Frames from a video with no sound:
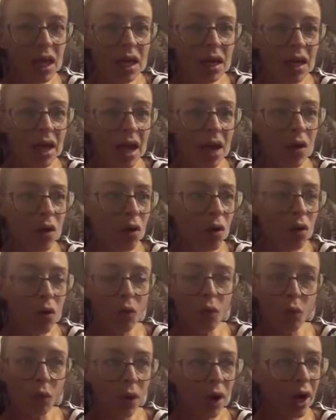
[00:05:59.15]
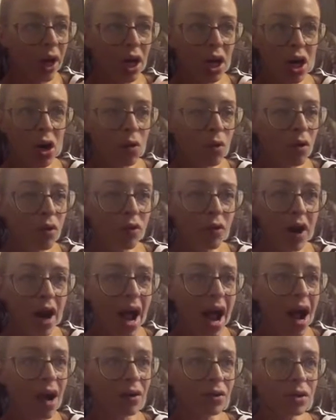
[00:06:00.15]
Now, we're going to go over
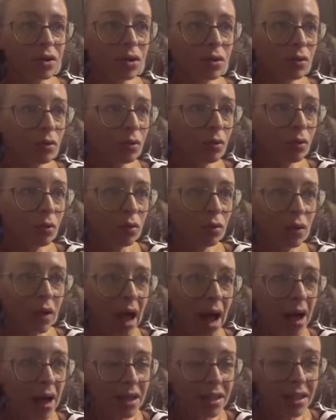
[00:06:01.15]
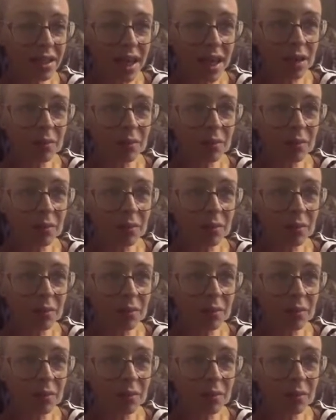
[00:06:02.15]
how to how to set a